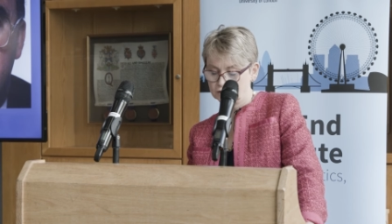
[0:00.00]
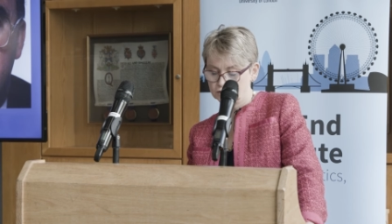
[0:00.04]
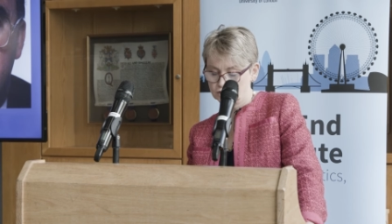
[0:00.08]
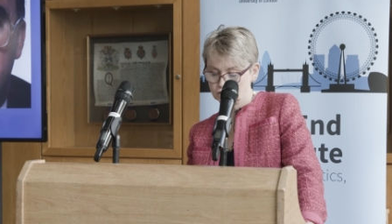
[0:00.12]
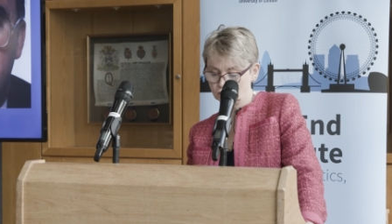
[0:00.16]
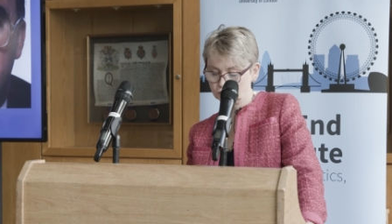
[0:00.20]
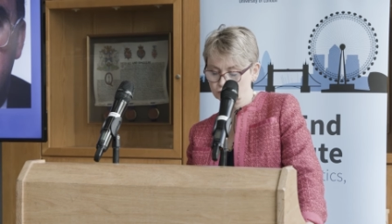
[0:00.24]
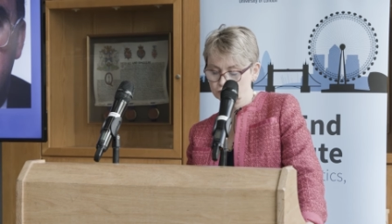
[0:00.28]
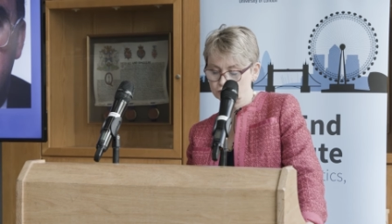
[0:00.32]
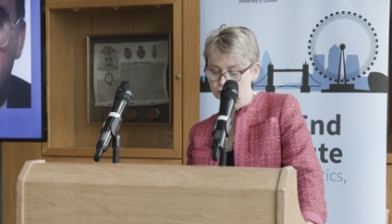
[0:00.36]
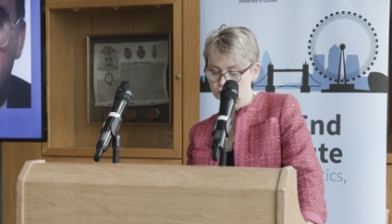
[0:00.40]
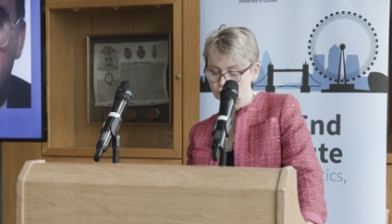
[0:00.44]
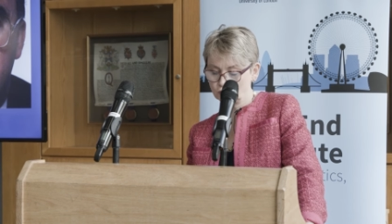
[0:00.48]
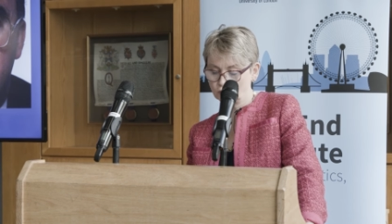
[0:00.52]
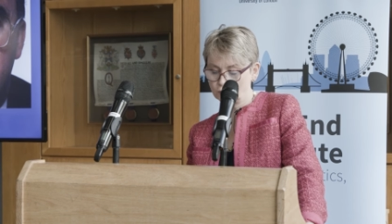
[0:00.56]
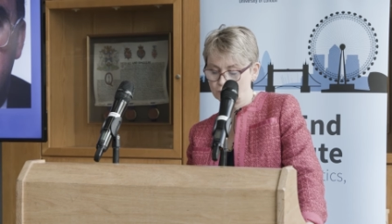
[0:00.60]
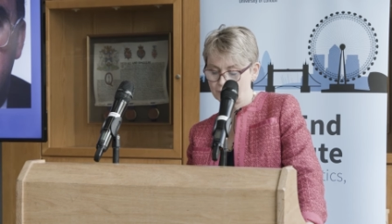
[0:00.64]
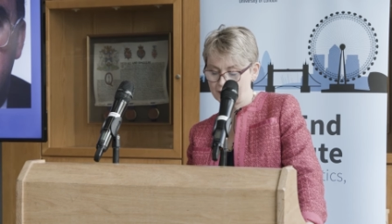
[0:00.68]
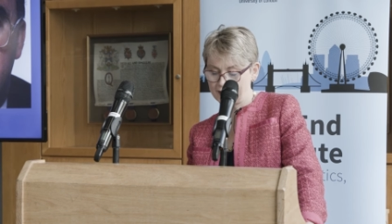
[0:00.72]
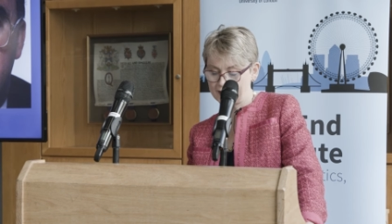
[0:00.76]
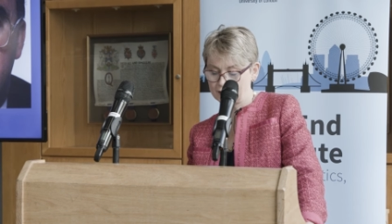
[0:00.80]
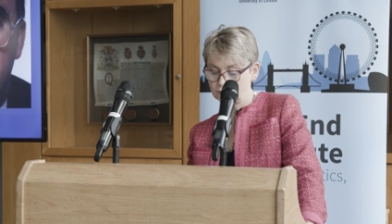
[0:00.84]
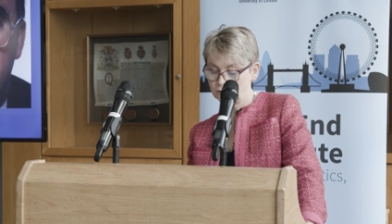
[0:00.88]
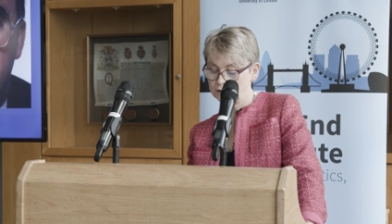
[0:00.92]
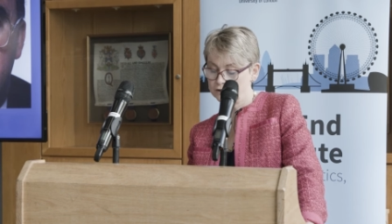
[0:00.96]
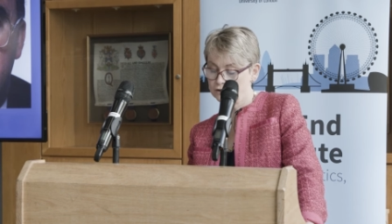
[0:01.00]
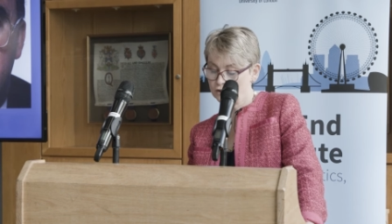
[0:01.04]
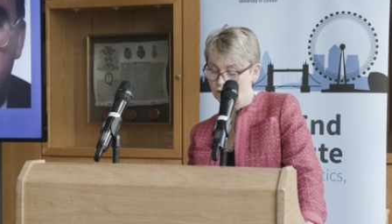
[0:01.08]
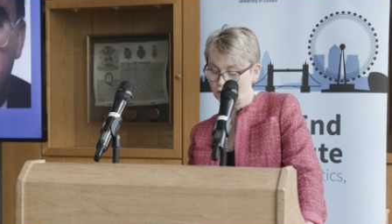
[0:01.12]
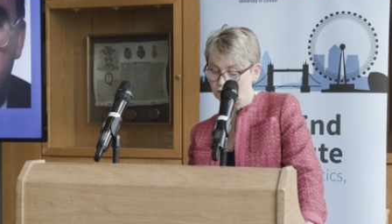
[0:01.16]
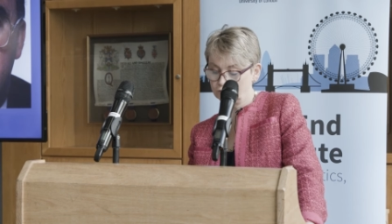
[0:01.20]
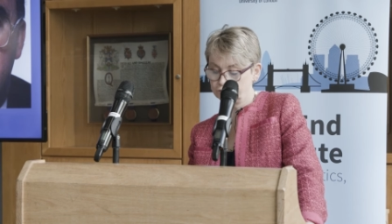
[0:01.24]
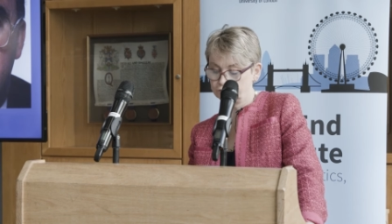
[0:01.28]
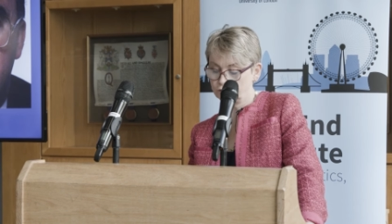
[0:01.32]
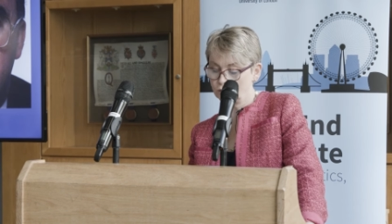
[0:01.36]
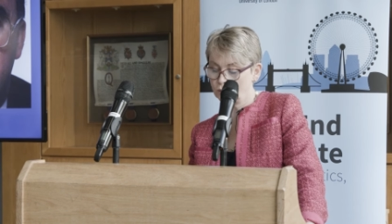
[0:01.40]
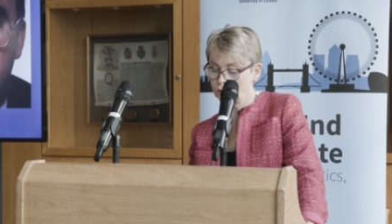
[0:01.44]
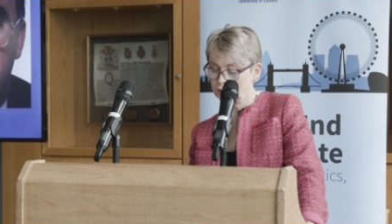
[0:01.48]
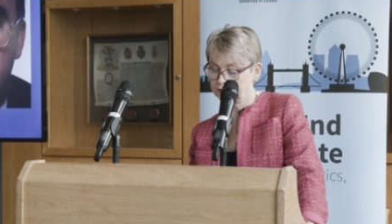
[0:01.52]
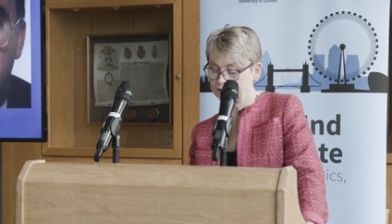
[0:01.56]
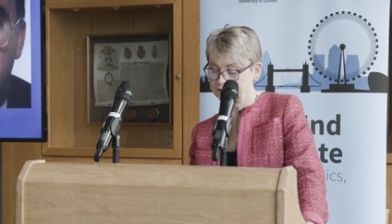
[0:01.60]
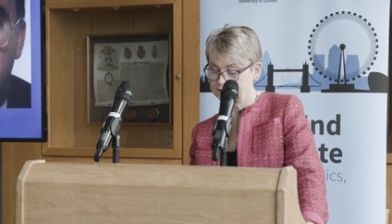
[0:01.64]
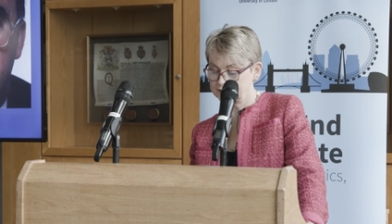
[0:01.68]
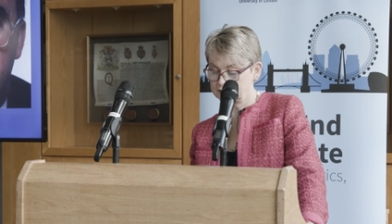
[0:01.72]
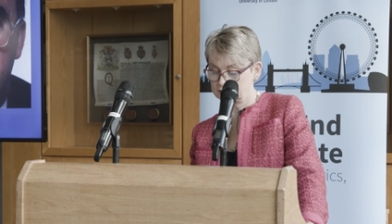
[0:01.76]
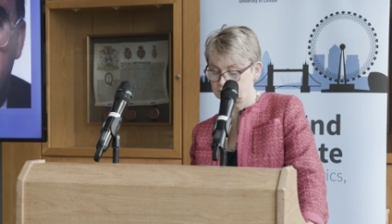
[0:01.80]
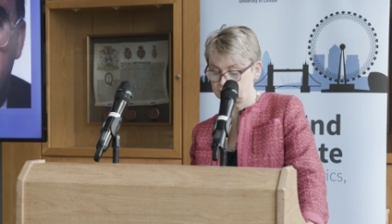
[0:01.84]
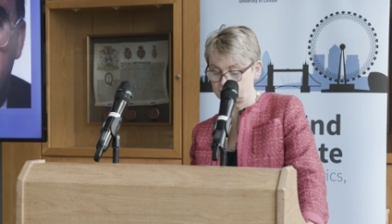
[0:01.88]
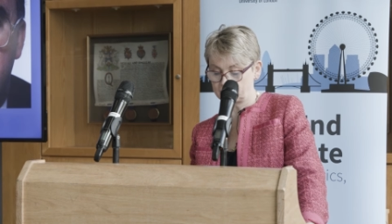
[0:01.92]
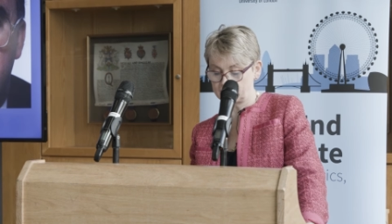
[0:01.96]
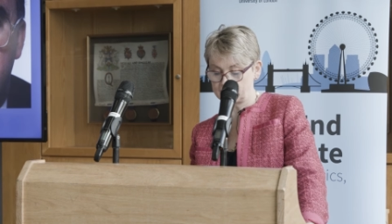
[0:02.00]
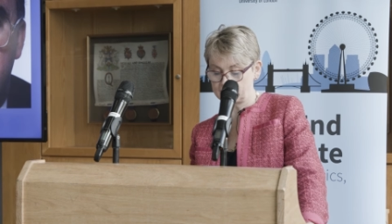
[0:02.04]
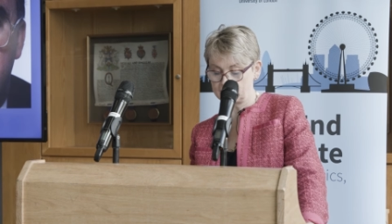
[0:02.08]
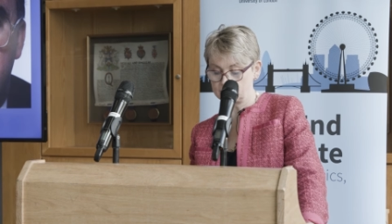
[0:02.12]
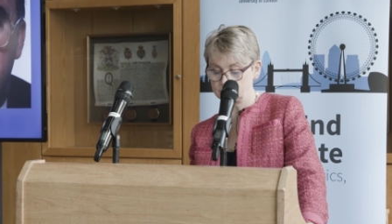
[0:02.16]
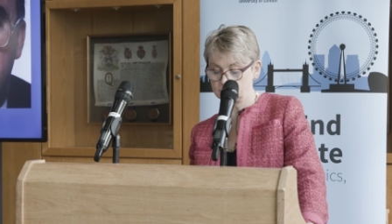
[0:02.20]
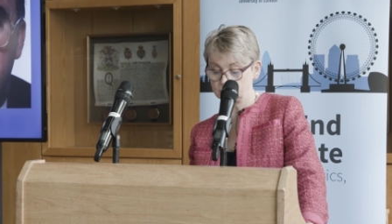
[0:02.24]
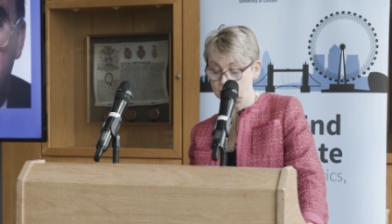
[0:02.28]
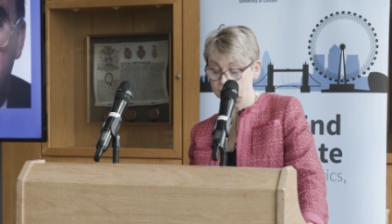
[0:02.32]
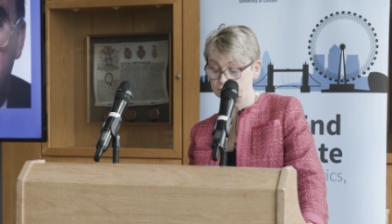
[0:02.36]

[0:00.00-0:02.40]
John sought power not for what it did for him,